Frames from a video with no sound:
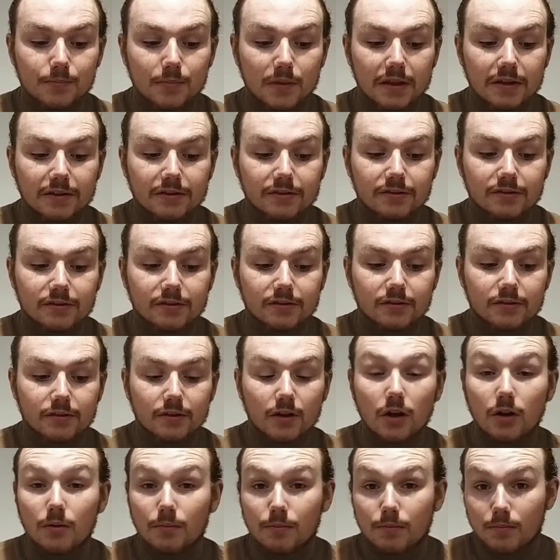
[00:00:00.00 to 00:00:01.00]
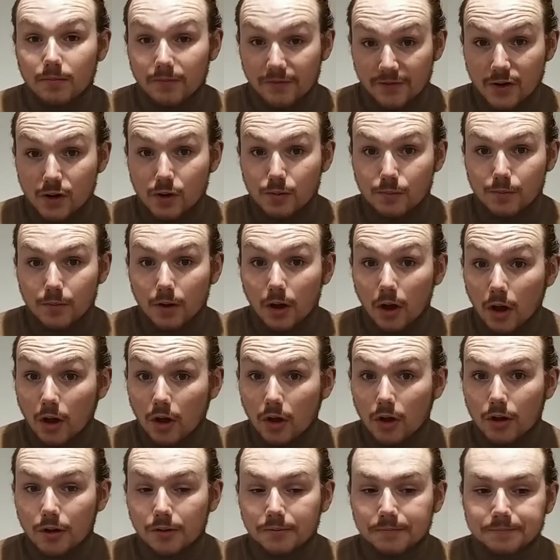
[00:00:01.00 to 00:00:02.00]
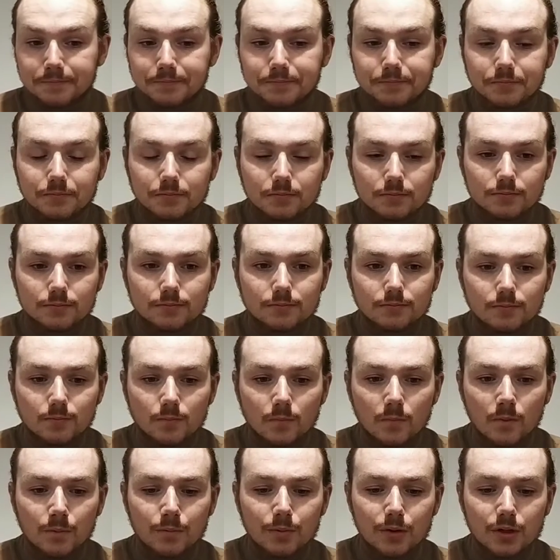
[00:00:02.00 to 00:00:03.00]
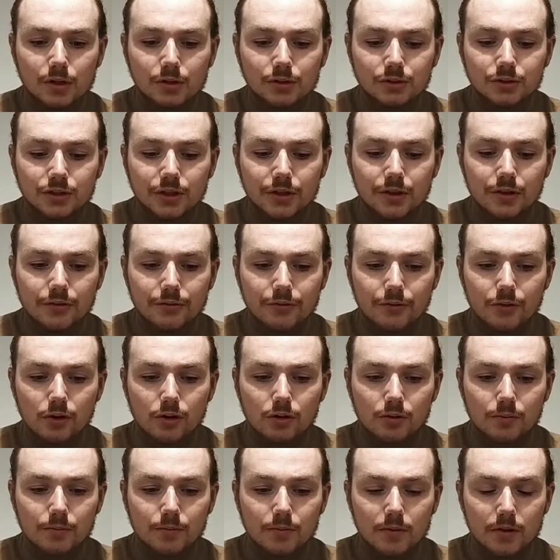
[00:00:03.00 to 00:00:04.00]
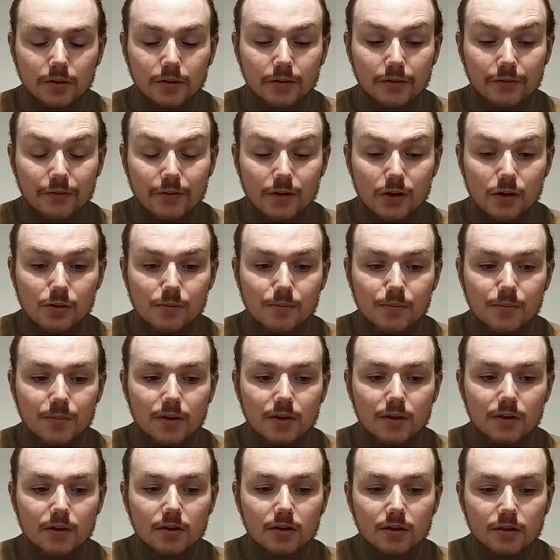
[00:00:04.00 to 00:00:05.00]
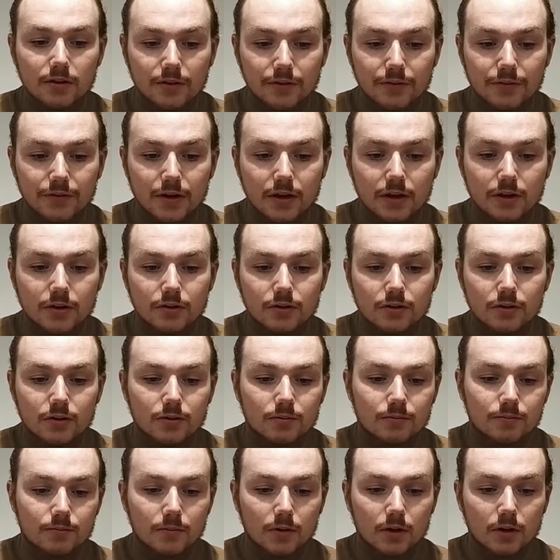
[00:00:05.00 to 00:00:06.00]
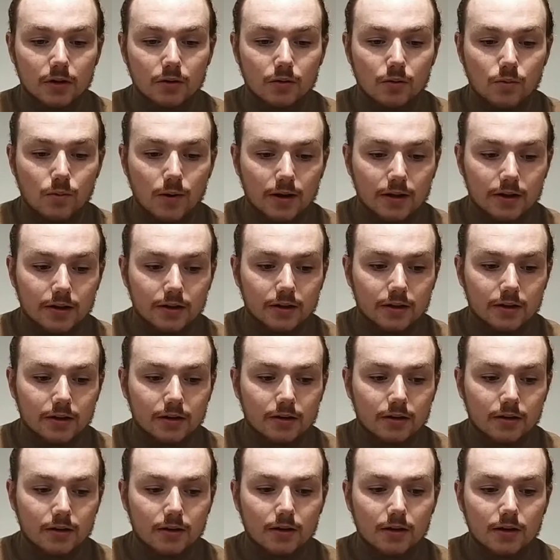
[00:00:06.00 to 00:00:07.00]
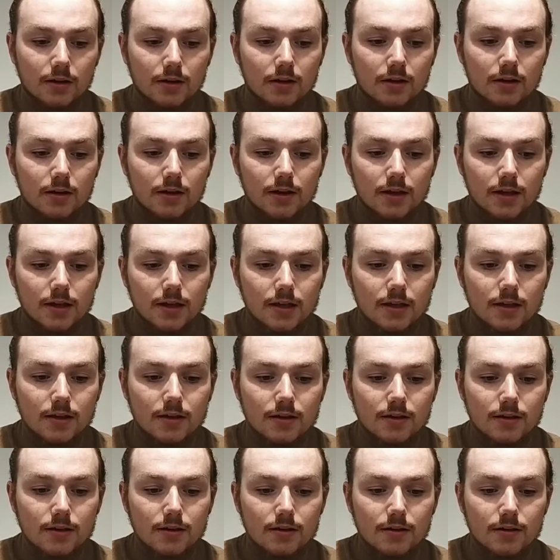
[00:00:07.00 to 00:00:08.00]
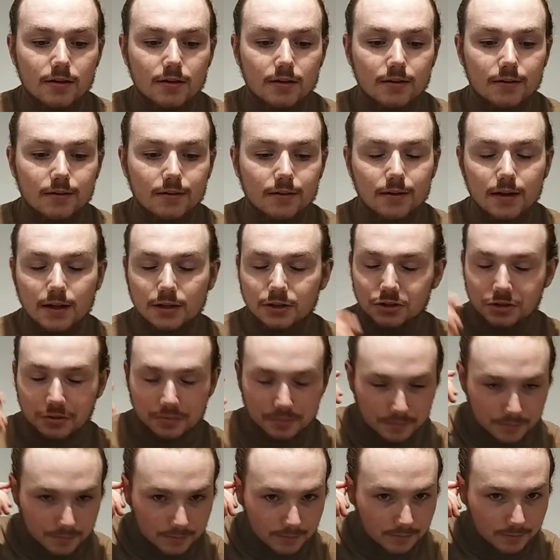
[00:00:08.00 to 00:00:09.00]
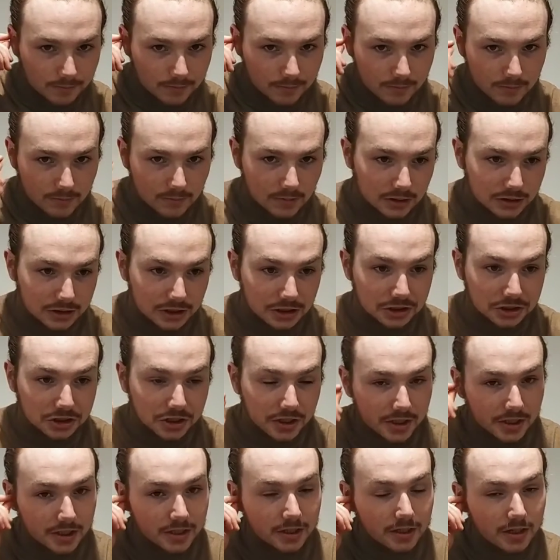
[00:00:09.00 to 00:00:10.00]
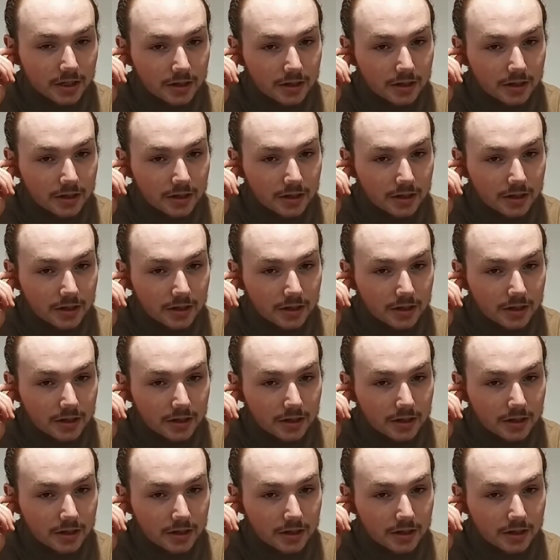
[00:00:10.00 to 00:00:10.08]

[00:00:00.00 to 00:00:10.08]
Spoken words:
this film, Her, because in the film, Theodore Joaquin, he ends up essentially